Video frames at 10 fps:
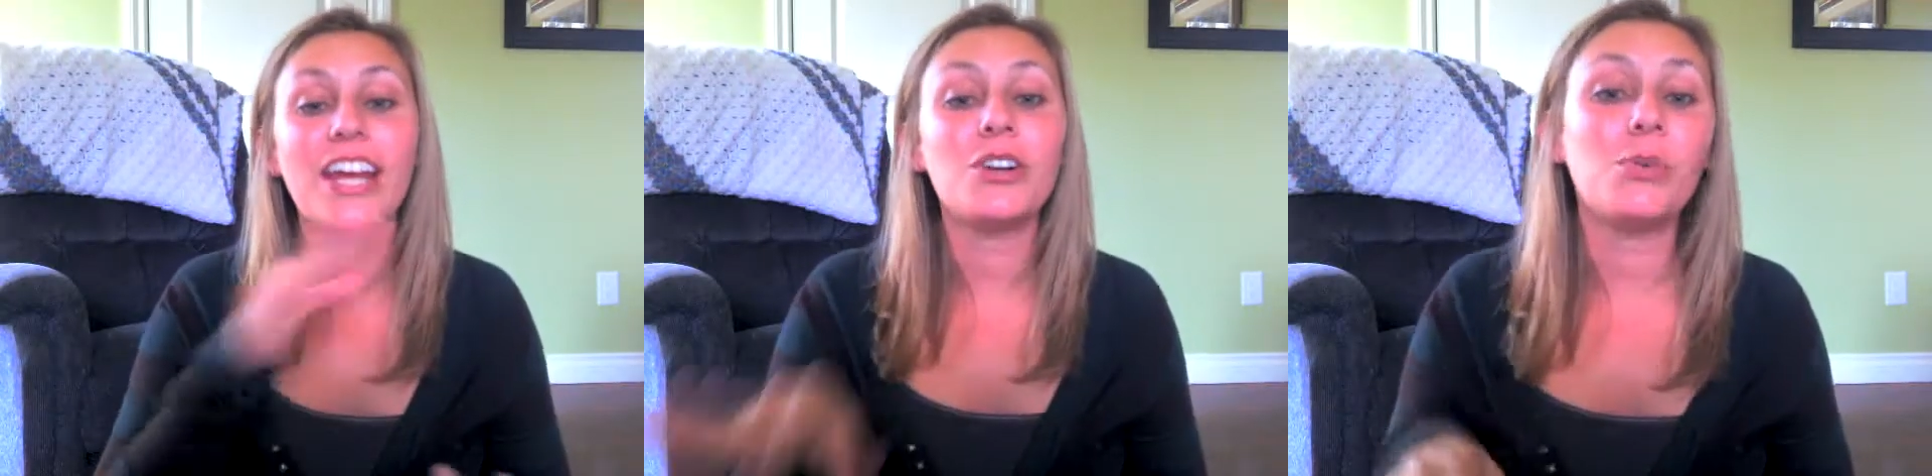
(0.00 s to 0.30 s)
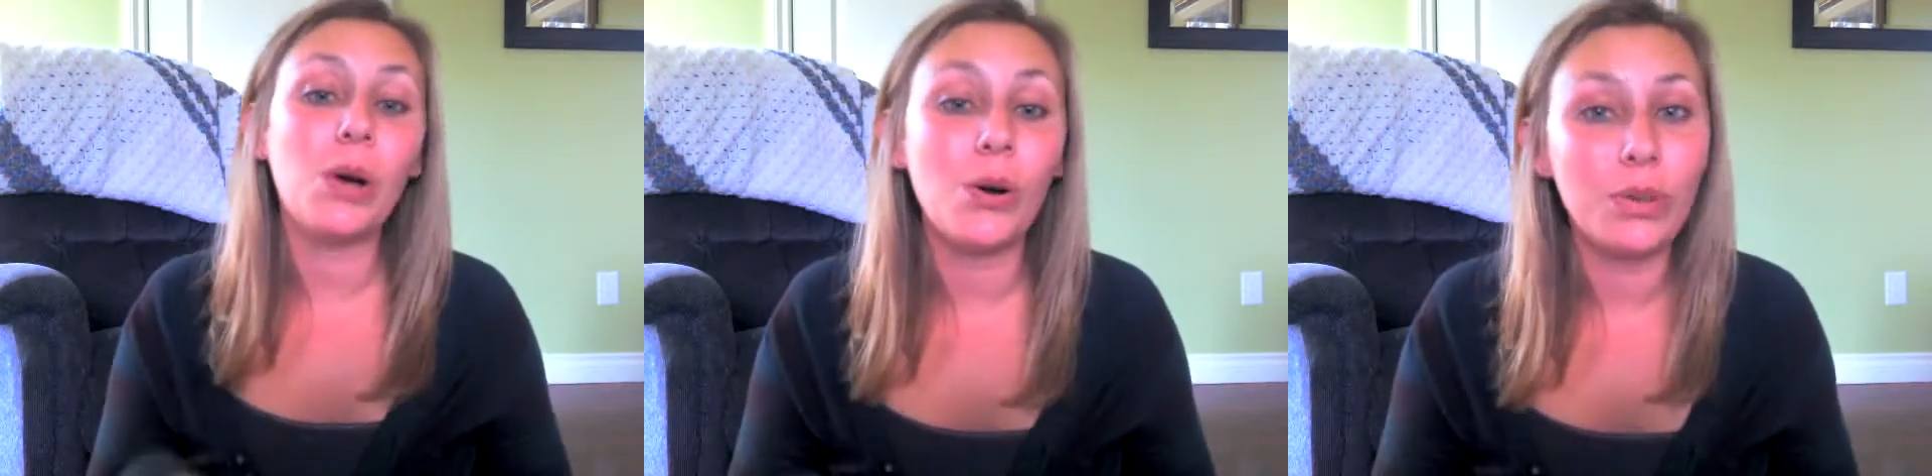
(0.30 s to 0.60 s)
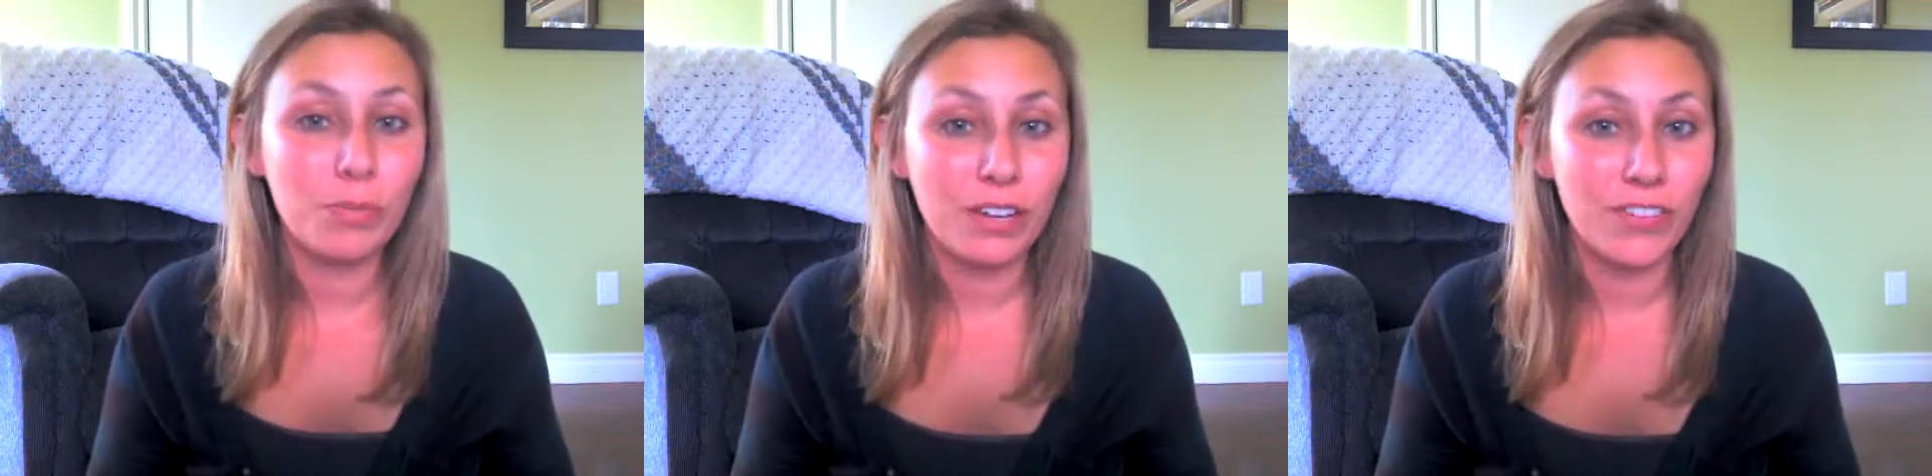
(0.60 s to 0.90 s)
and a roll
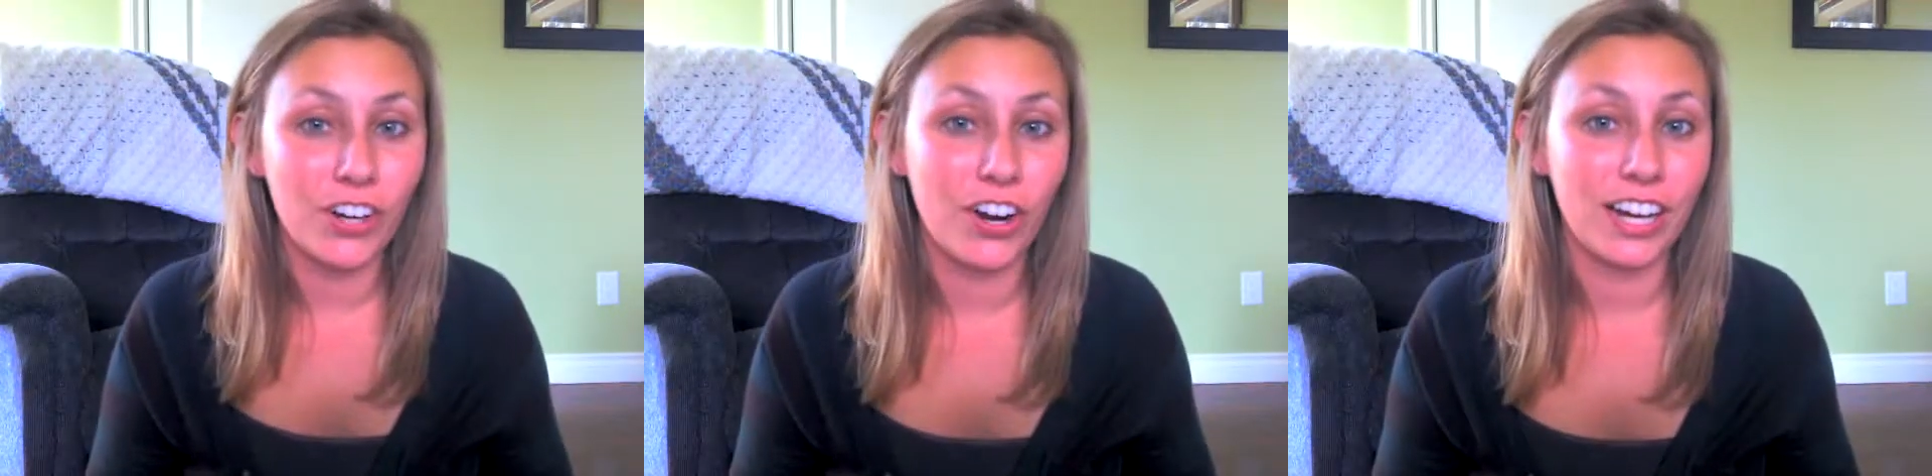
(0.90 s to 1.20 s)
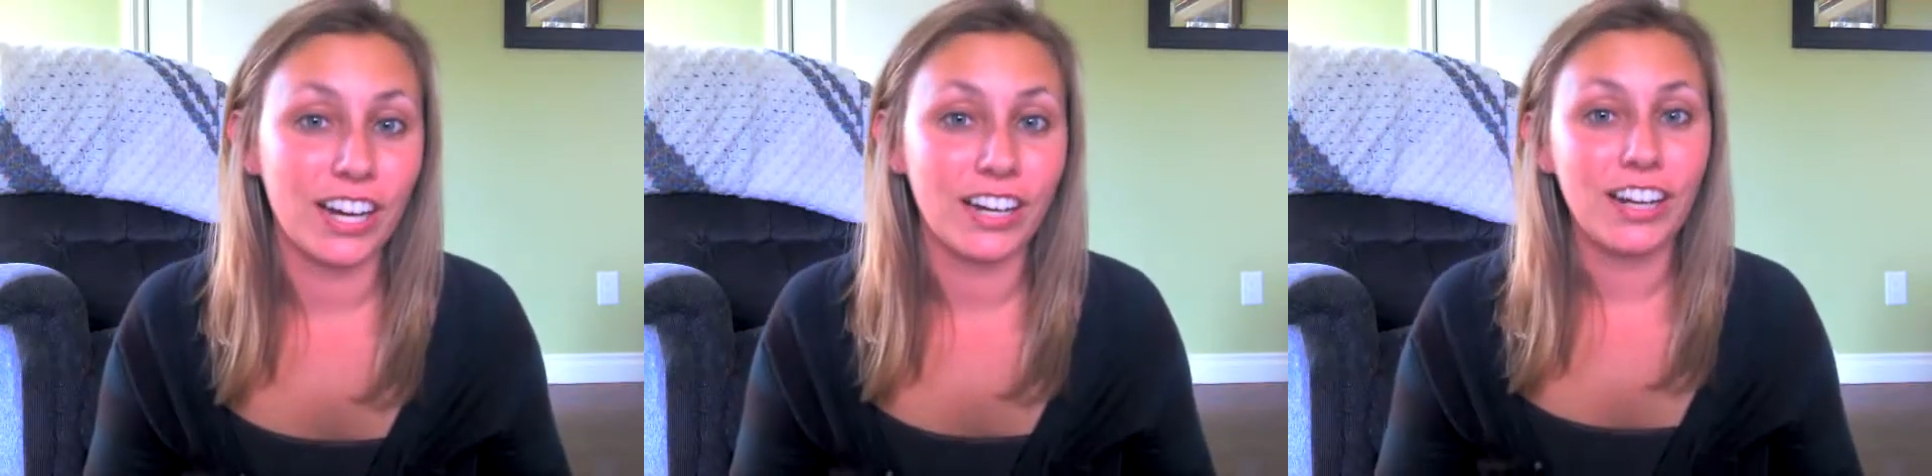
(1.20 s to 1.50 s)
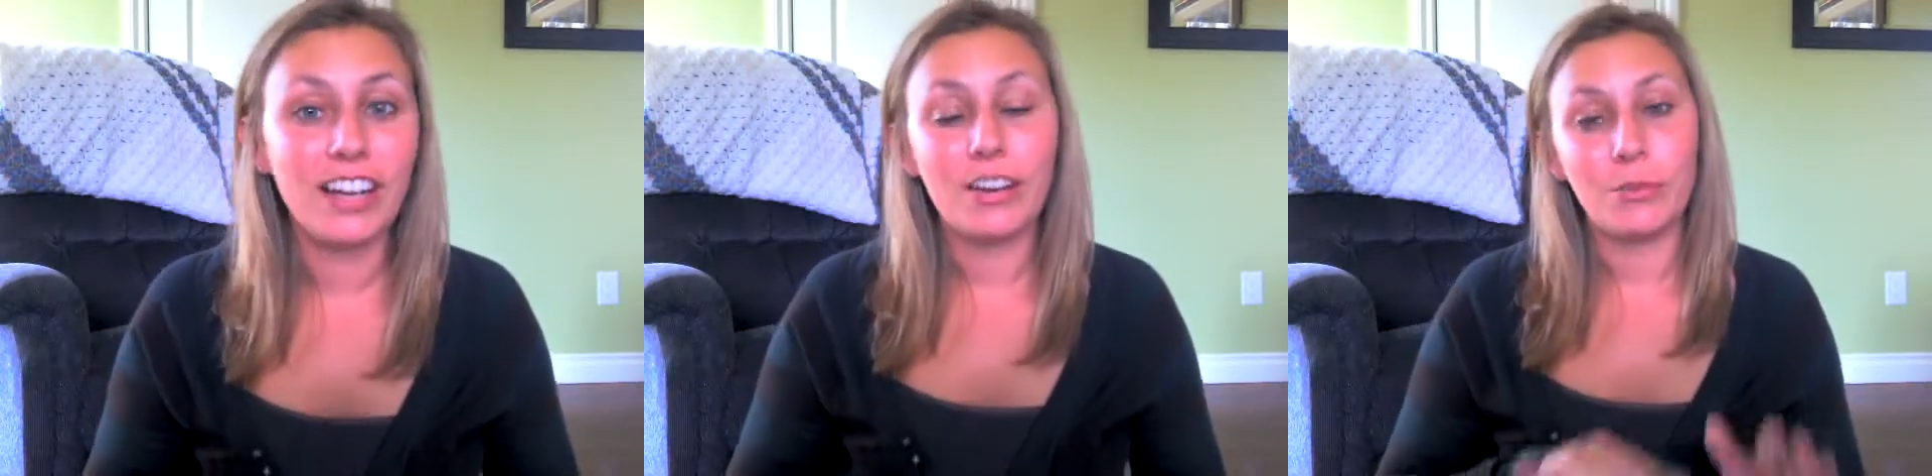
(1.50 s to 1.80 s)
with me for Target,
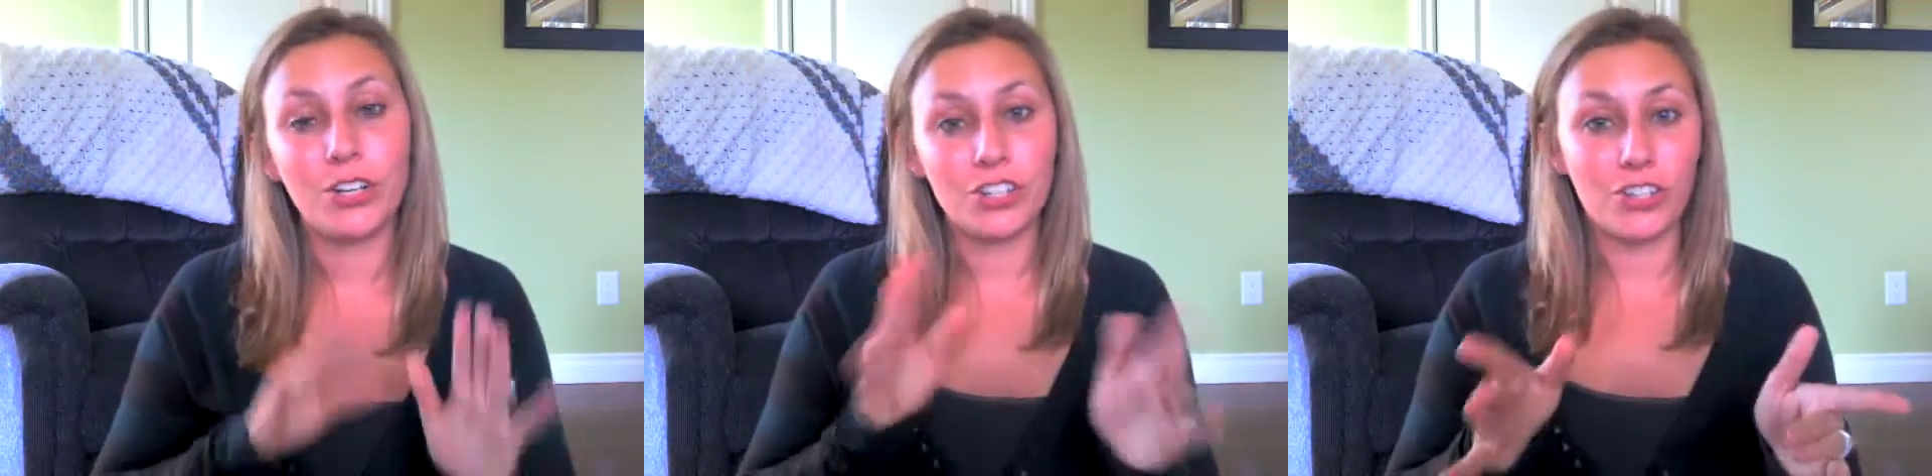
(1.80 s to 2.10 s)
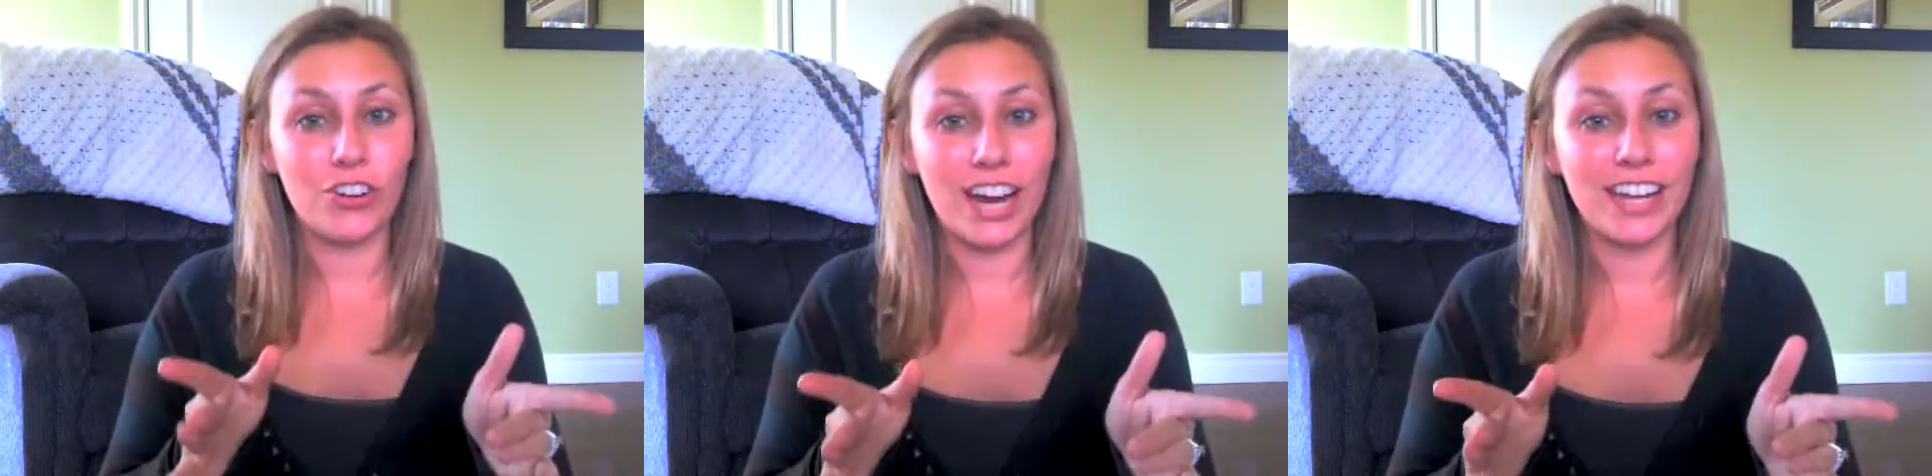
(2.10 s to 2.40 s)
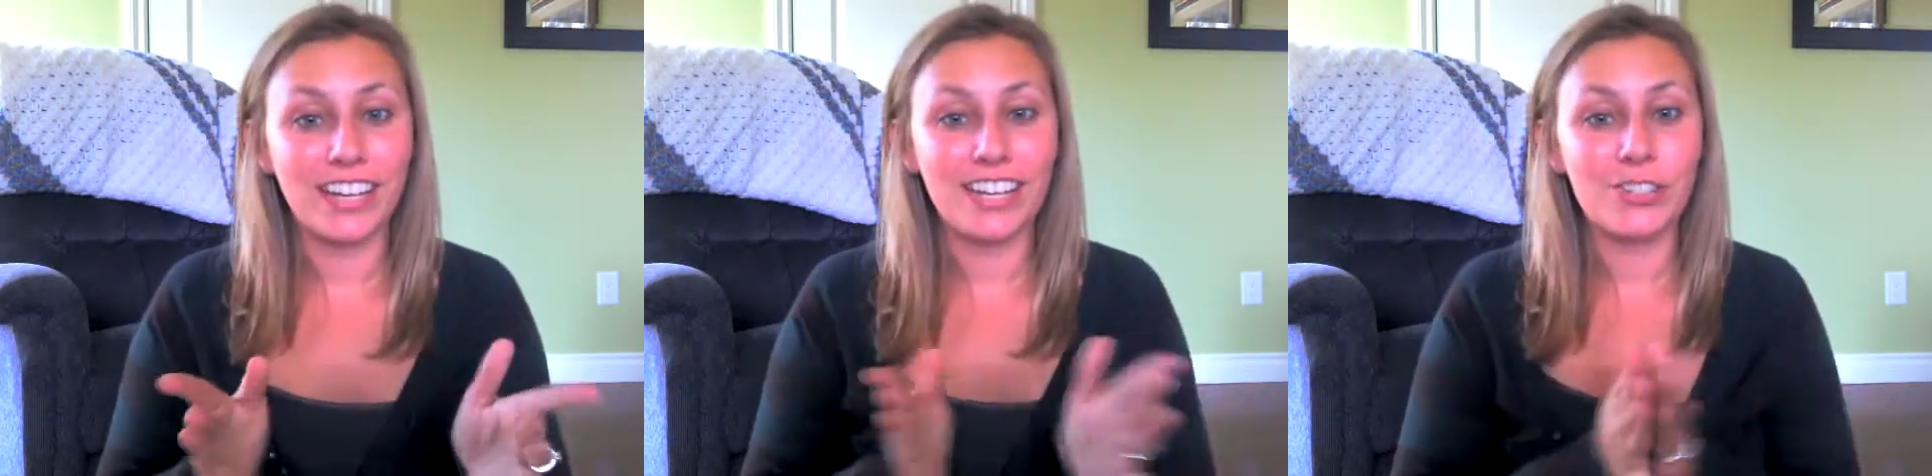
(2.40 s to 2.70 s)
which is great.